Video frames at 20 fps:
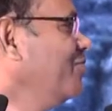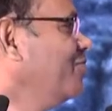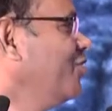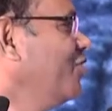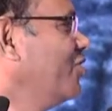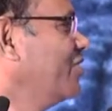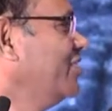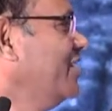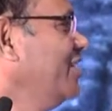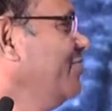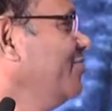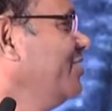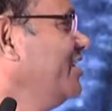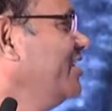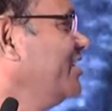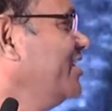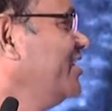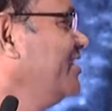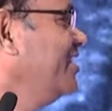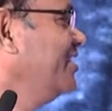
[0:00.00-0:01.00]
For them,
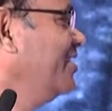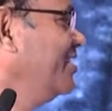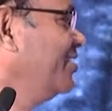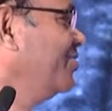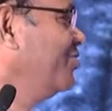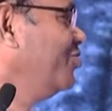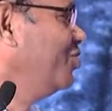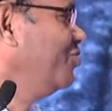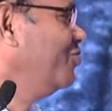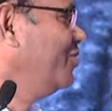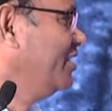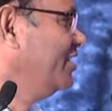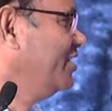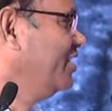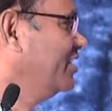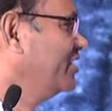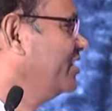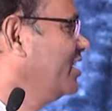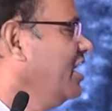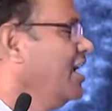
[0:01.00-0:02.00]
this is a good
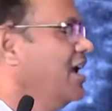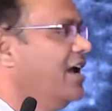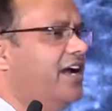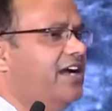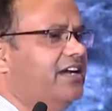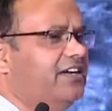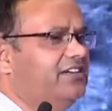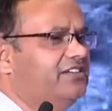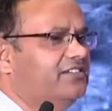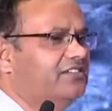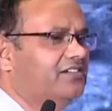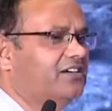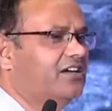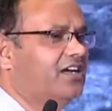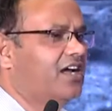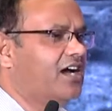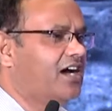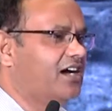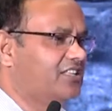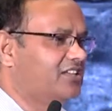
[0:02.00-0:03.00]
business. And
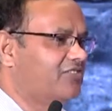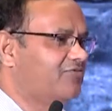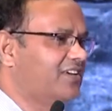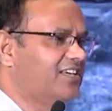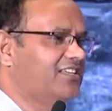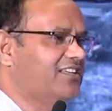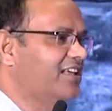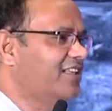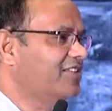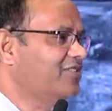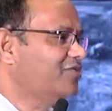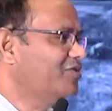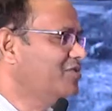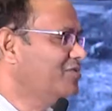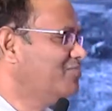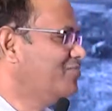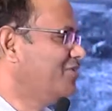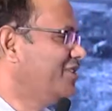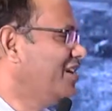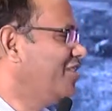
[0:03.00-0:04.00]
otherwise also,
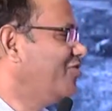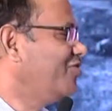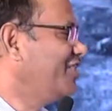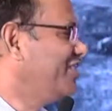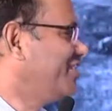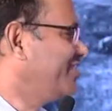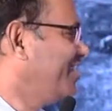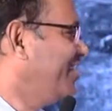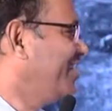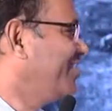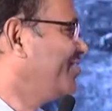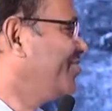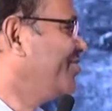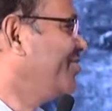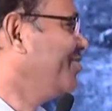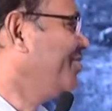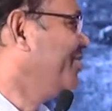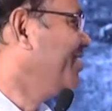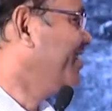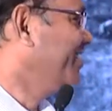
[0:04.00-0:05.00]
without this
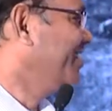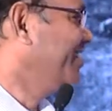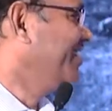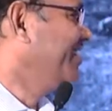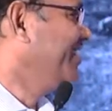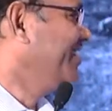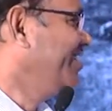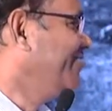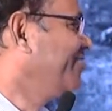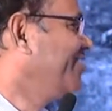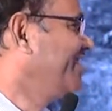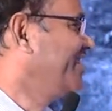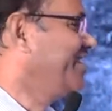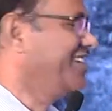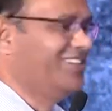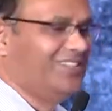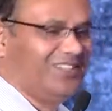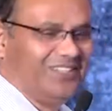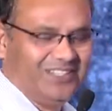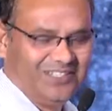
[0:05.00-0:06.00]
also, uh,
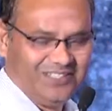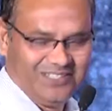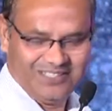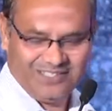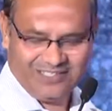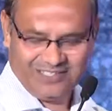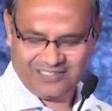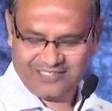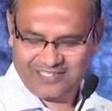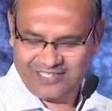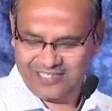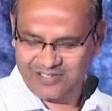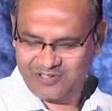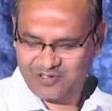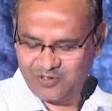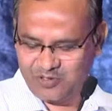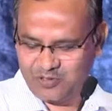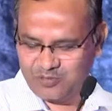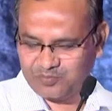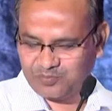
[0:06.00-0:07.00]
definitely uh, can
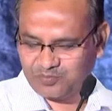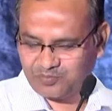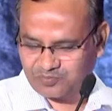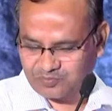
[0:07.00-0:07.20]
go.